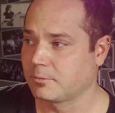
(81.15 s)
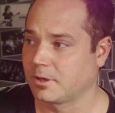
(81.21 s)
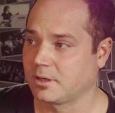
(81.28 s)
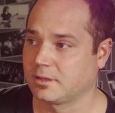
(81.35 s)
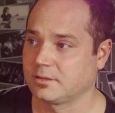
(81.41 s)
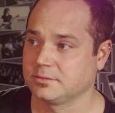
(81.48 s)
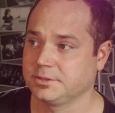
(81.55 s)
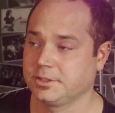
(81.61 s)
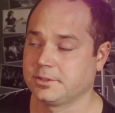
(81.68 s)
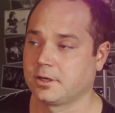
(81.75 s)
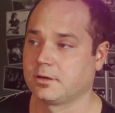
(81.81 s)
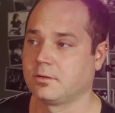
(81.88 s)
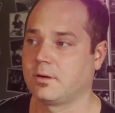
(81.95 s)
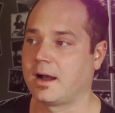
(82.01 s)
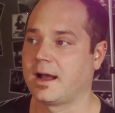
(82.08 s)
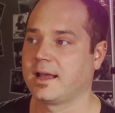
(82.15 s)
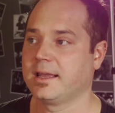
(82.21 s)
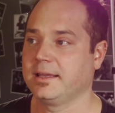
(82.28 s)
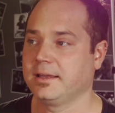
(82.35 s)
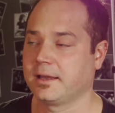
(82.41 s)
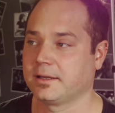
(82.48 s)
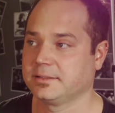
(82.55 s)
well, you know,
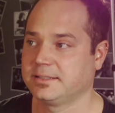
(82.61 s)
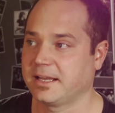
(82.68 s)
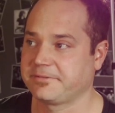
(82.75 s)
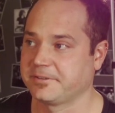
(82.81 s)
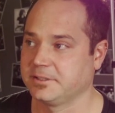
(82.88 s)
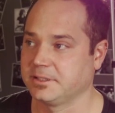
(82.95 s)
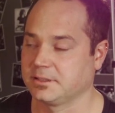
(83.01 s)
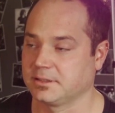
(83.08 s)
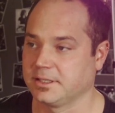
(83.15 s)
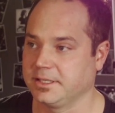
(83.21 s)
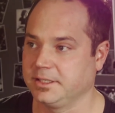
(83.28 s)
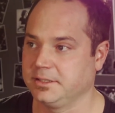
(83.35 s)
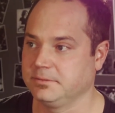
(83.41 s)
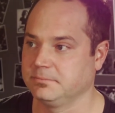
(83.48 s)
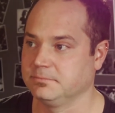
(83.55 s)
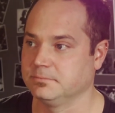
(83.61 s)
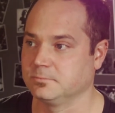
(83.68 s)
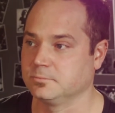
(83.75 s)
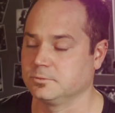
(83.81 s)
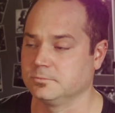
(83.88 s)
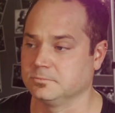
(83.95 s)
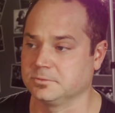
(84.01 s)
I definitely,
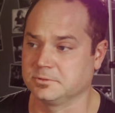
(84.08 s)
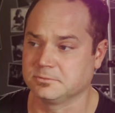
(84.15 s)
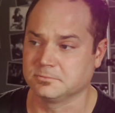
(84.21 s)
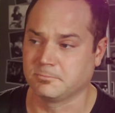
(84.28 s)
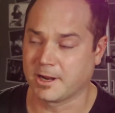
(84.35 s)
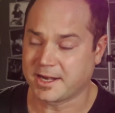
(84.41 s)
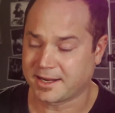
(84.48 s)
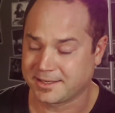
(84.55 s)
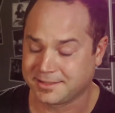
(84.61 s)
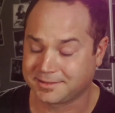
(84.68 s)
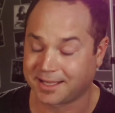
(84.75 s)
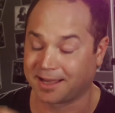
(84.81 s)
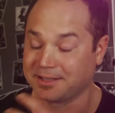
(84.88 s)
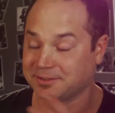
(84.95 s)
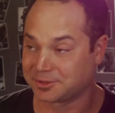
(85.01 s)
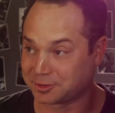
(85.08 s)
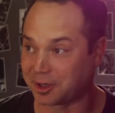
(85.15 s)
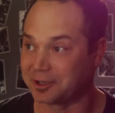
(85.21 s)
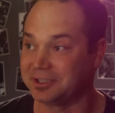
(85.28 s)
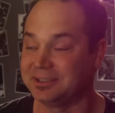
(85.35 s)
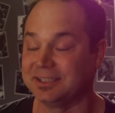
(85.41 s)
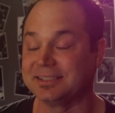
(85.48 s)
when I kind of
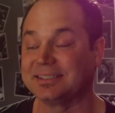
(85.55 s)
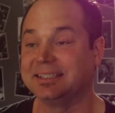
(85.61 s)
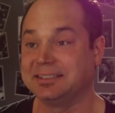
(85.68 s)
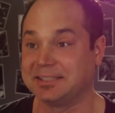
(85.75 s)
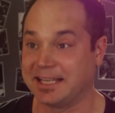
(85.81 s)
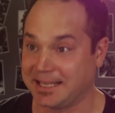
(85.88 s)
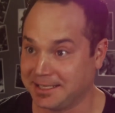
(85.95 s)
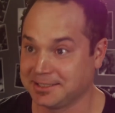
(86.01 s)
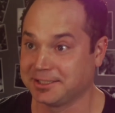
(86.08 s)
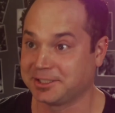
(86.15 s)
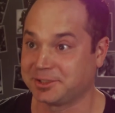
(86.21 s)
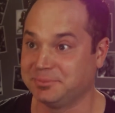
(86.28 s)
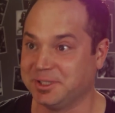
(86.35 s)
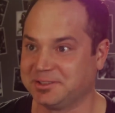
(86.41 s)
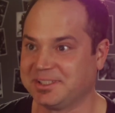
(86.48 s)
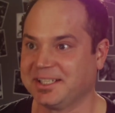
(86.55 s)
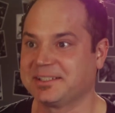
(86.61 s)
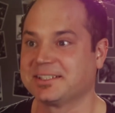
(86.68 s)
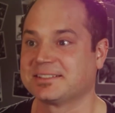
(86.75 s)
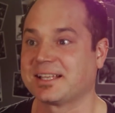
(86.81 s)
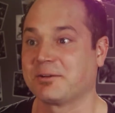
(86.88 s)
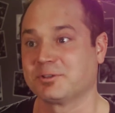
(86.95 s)
started listening to English music,
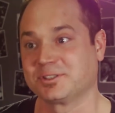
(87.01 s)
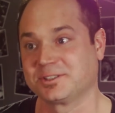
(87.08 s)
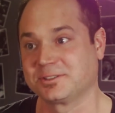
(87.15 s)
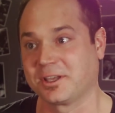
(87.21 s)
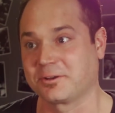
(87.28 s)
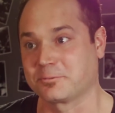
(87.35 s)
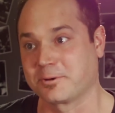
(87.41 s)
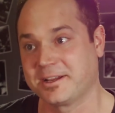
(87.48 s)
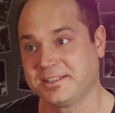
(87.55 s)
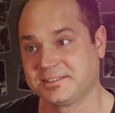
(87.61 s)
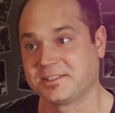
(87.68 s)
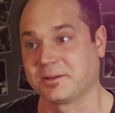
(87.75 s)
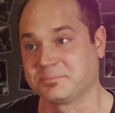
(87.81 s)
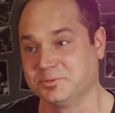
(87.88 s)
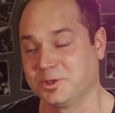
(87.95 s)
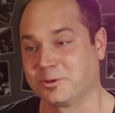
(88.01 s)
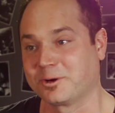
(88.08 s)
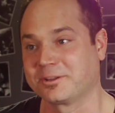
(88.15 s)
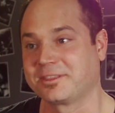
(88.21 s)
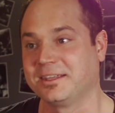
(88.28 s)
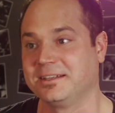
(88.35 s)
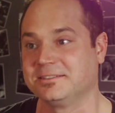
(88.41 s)
because I was raised up
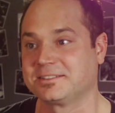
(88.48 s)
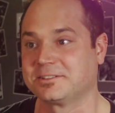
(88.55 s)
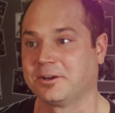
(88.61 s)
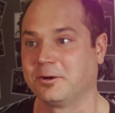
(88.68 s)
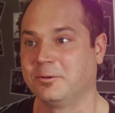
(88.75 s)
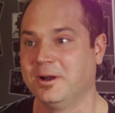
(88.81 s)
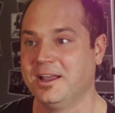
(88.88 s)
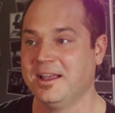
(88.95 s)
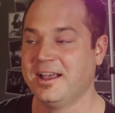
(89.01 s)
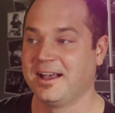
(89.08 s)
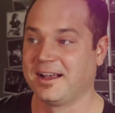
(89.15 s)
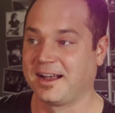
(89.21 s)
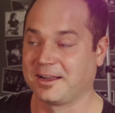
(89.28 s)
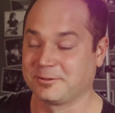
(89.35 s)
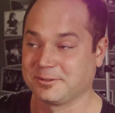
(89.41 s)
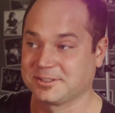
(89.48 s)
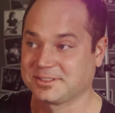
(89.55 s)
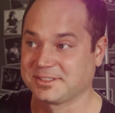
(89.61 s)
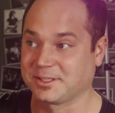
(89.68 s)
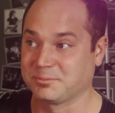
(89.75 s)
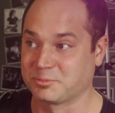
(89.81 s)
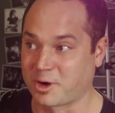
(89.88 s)
north, and so I
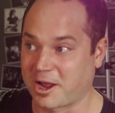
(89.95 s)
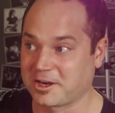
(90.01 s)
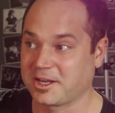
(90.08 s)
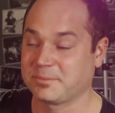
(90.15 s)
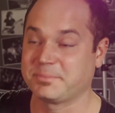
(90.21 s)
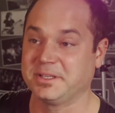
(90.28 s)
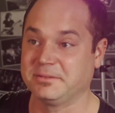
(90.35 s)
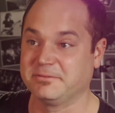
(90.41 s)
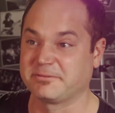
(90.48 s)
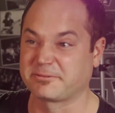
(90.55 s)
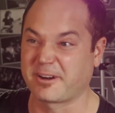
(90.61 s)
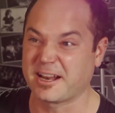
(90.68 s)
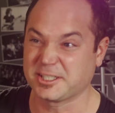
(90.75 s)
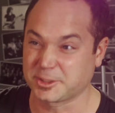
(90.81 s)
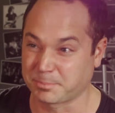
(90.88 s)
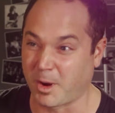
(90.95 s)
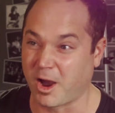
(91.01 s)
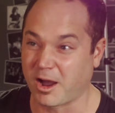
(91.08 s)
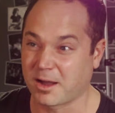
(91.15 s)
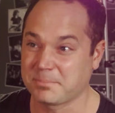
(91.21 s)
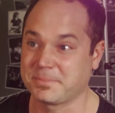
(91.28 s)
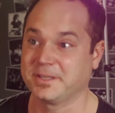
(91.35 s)
was brought up in French
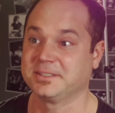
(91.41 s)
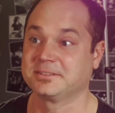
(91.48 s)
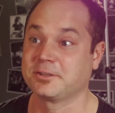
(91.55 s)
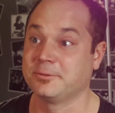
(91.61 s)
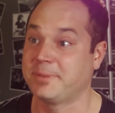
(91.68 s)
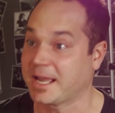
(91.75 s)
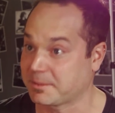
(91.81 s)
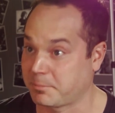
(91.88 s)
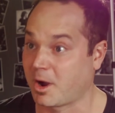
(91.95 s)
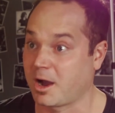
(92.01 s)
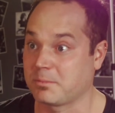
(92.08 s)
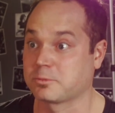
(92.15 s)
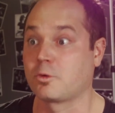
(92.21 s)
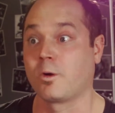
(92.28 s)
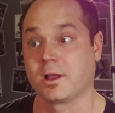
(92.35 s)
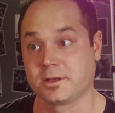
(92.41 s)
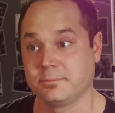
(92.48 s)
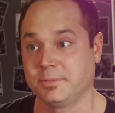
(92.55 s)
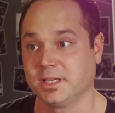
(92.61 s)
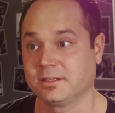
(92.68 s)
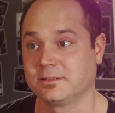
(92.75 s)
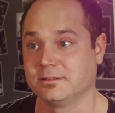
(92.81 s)
pop and Quebec pop quite a
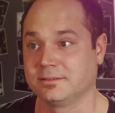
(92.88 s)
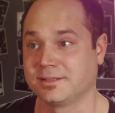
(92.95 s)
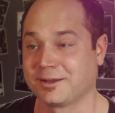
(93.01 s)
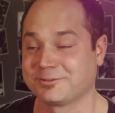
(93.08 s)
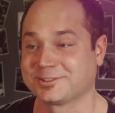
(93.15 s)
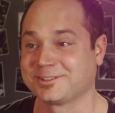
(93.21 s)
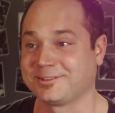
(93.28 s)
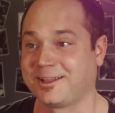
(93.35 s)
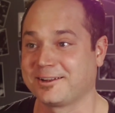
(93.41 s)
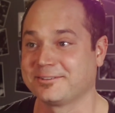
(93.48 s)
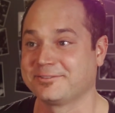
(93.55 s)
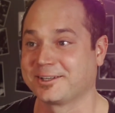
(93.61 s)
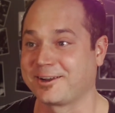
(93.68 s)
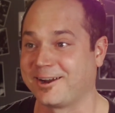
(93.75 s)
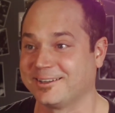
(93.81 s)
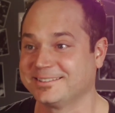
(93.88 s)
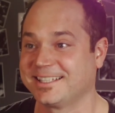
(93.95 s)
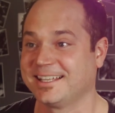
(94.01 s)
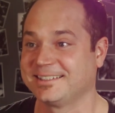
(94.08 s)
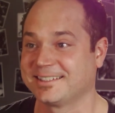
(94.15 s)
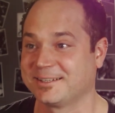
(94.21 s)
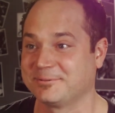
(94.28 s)
bit. That was a lot of the
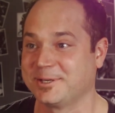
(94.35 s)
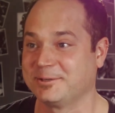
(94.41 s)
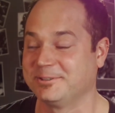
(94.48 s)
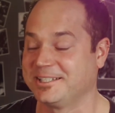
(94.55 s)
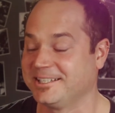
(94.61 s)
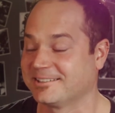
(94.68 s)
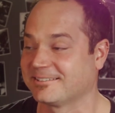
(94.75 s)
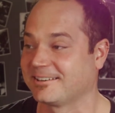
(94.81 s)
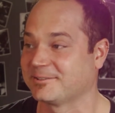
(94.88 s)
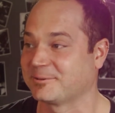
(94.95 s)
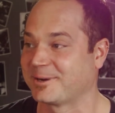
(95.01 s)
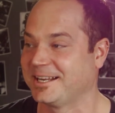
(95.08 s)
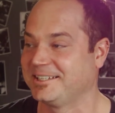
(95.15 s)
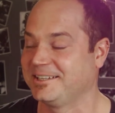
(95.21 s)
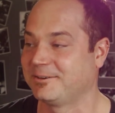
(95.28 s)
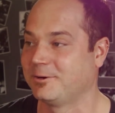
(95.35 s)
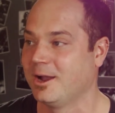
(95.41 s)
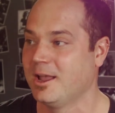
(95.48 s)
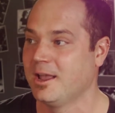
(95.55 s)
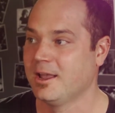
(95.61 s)
content that we would hear on the radio.